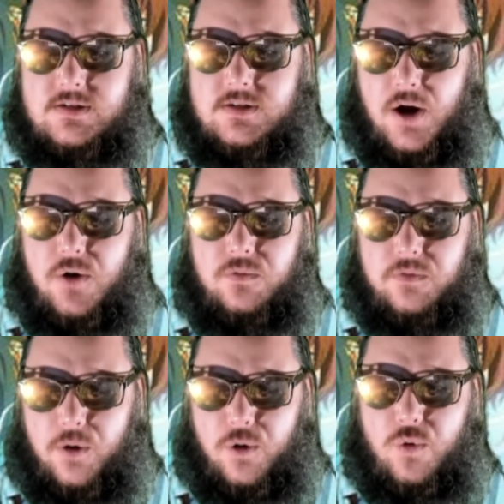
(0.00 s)
tone
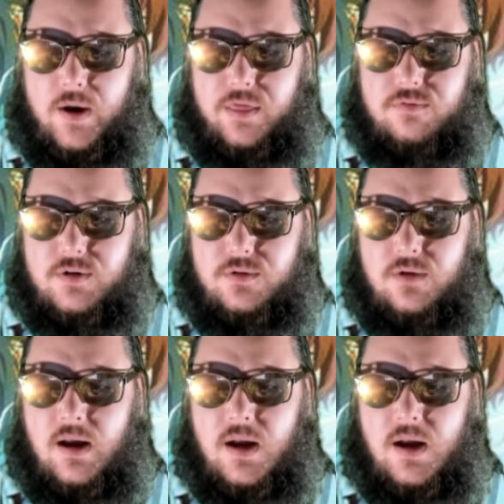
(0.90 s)
the whole way through,